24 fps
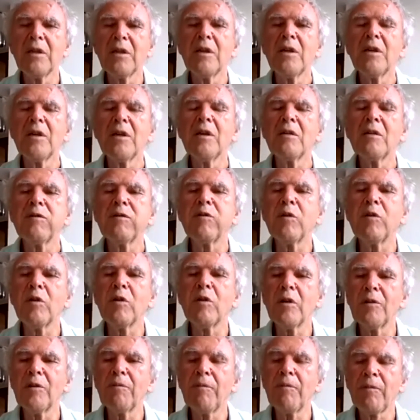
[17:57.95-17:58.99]

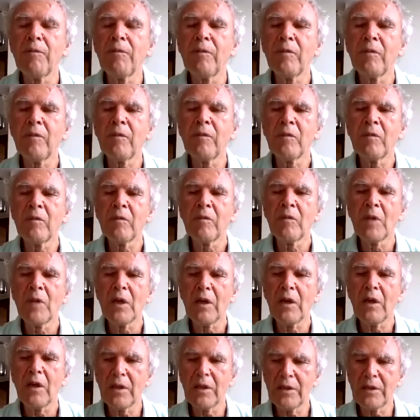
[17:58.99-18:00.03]
For
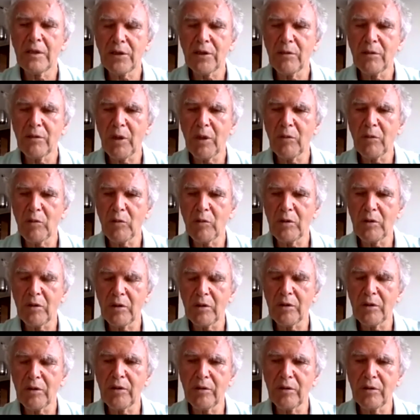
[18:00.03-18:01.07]
addition by
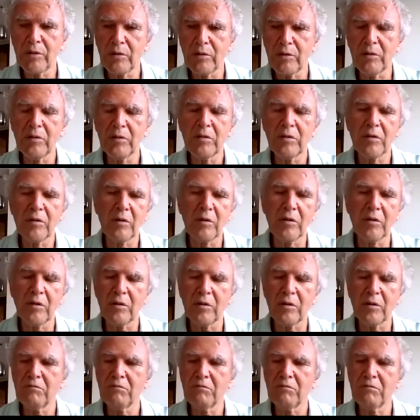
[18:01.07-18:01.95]
modulo 2 or